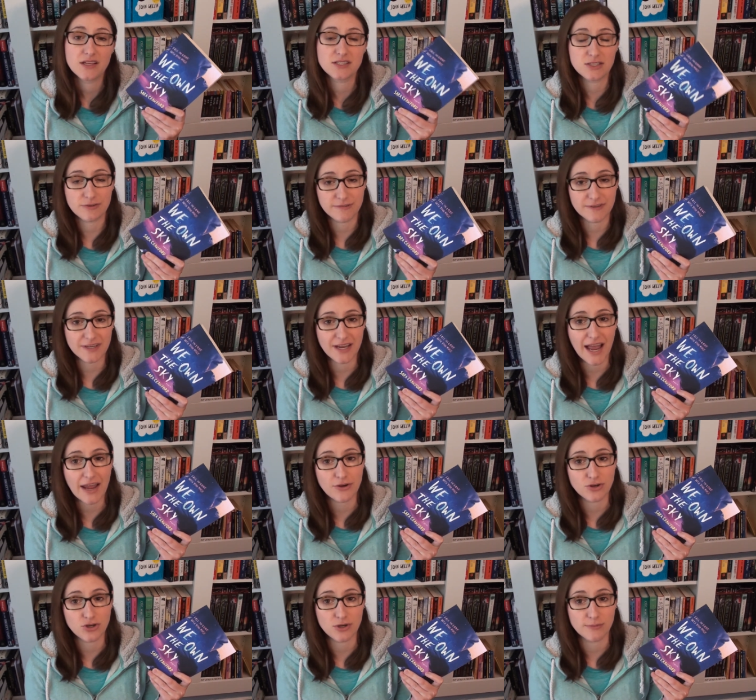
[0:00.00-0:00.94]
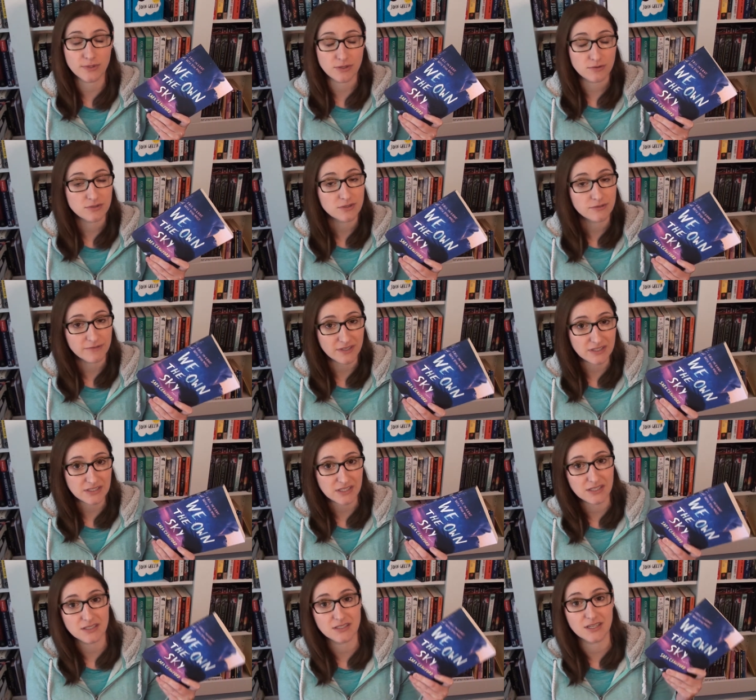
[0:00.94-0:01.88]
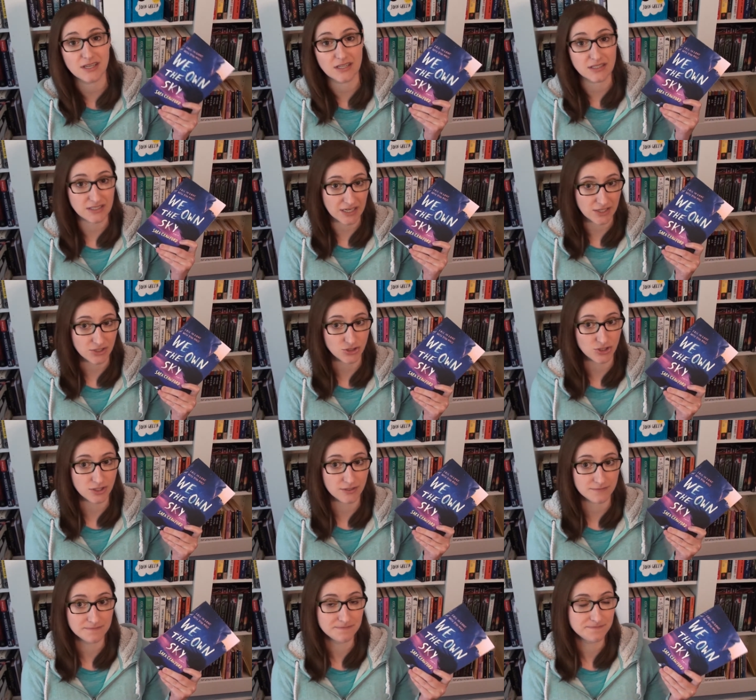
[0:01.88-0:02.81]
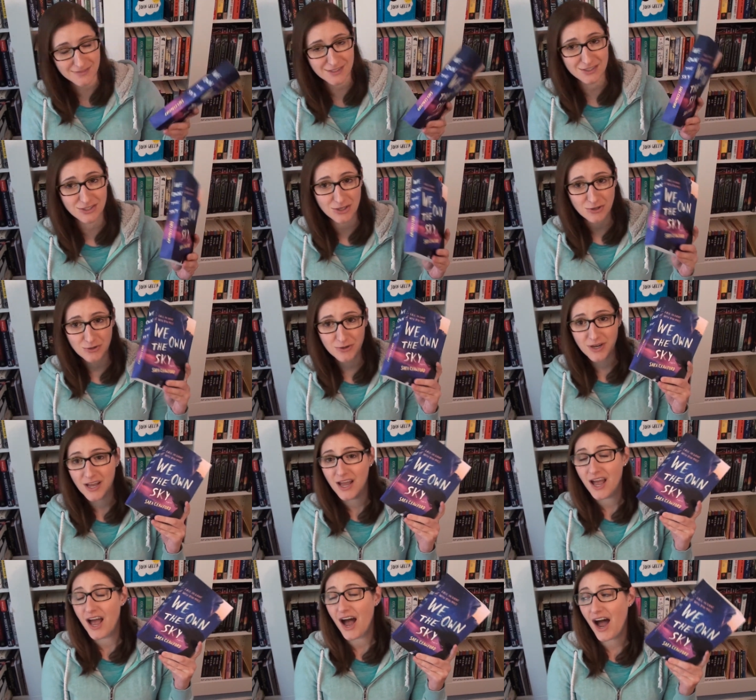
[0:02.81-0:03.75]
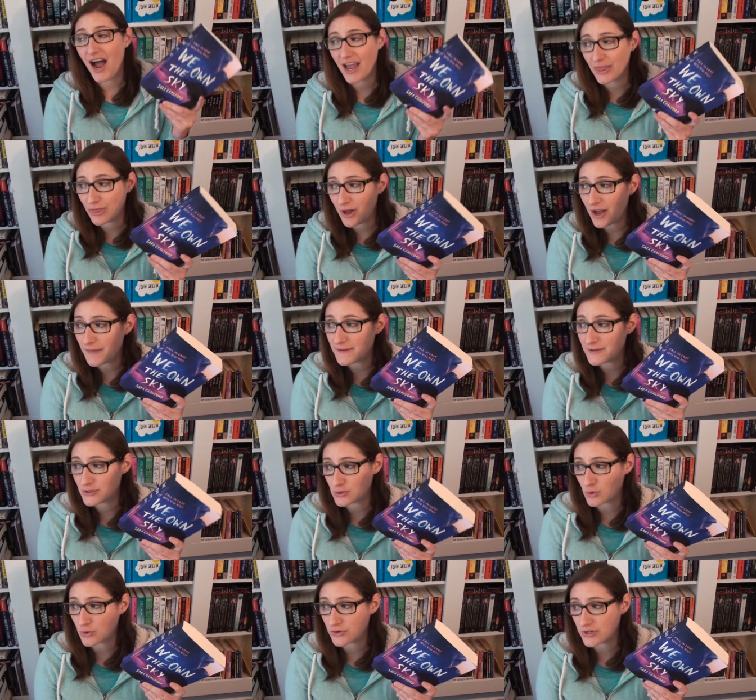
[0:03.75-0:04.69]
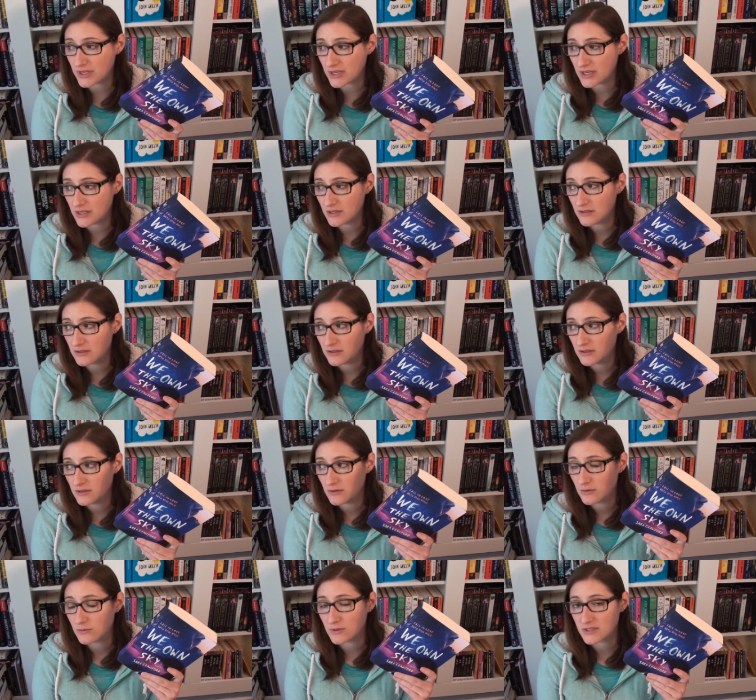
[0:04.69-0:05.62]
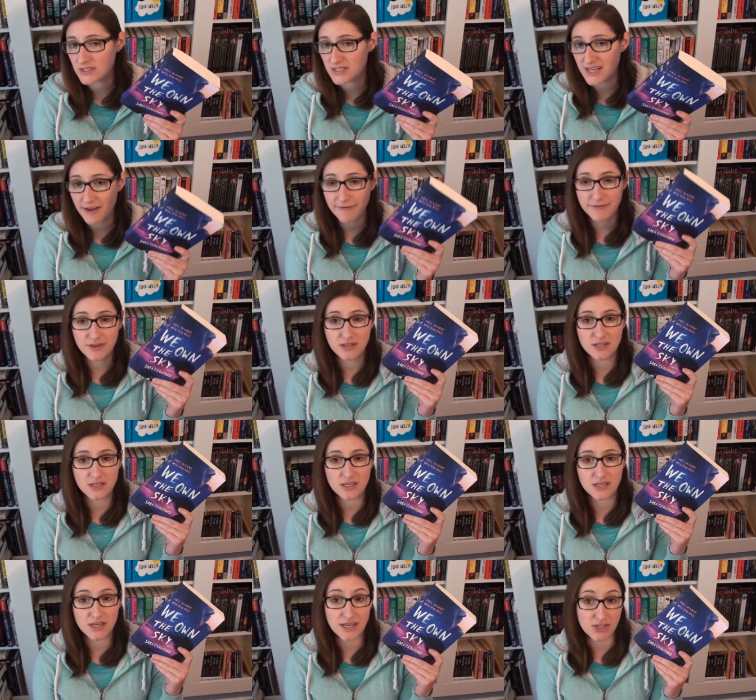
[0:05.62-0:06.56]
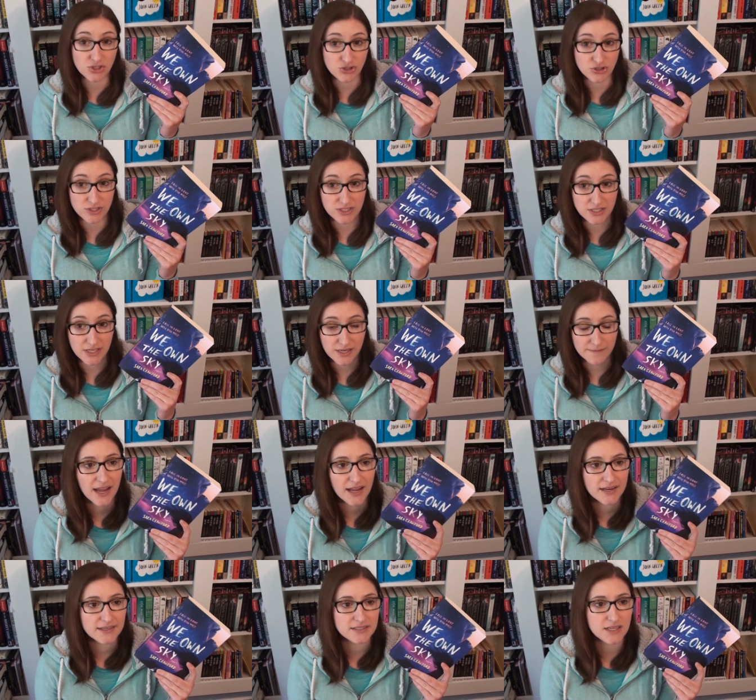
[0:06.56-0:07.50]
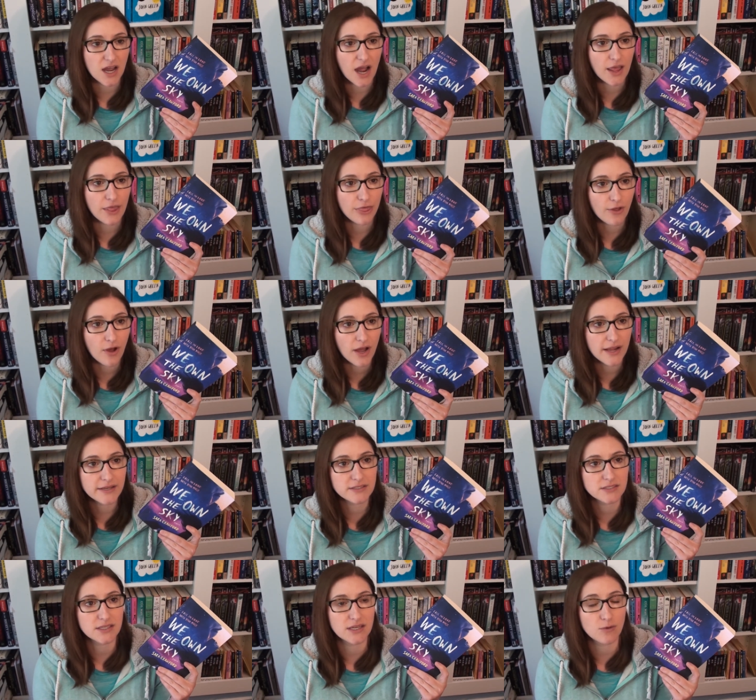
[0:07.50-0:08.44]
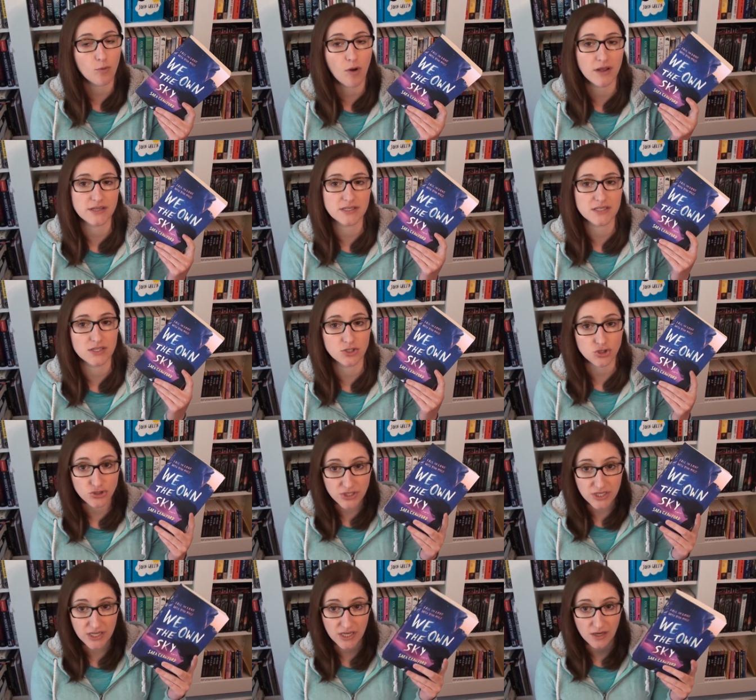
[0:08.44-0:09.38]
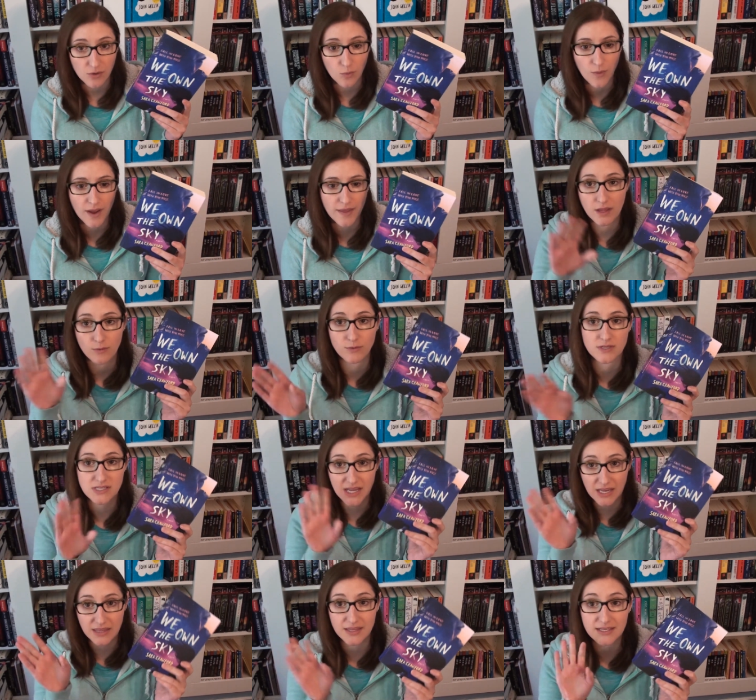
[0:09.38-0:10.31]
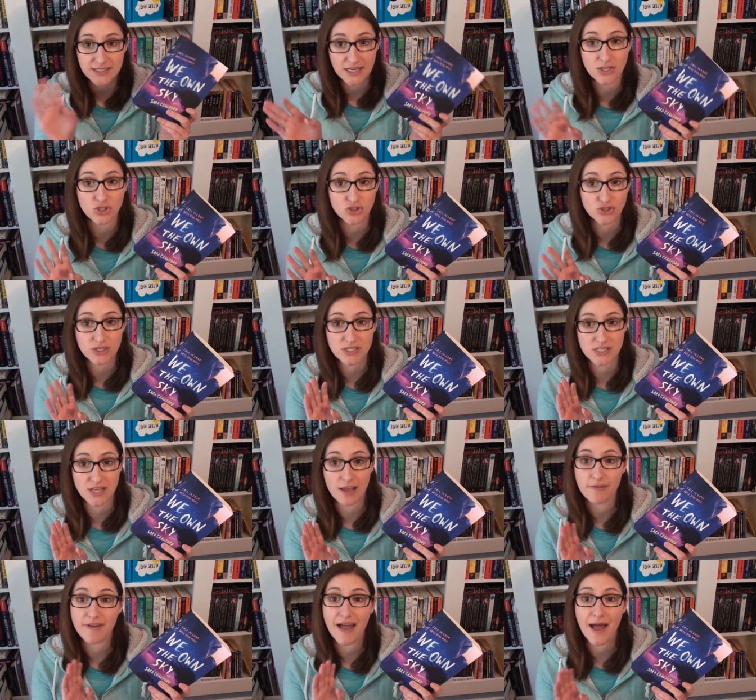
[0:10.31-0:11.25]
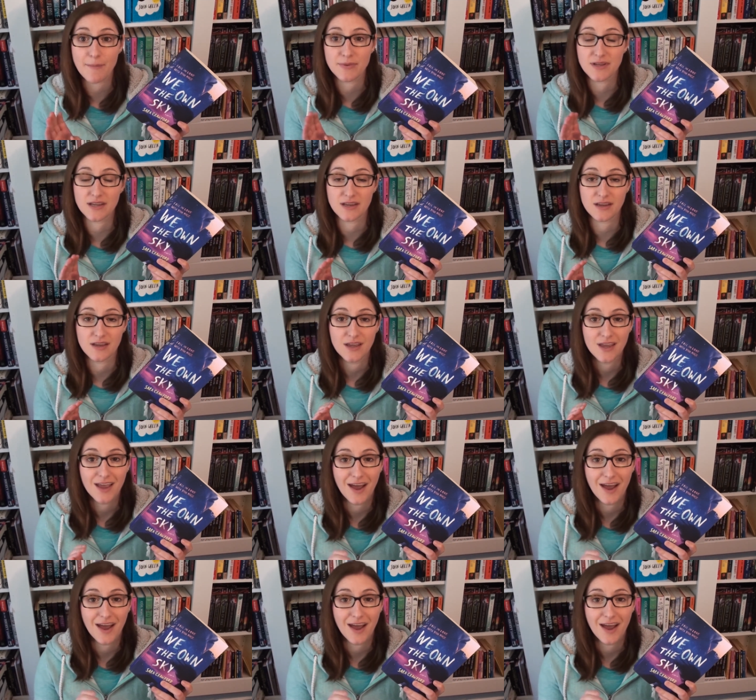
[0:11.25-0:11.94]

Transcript: Sylvia and her muse, Vincent, in danger. So I thought the story was definitely interesting and I thought it was intriguing when there was like the dangerous stuff happening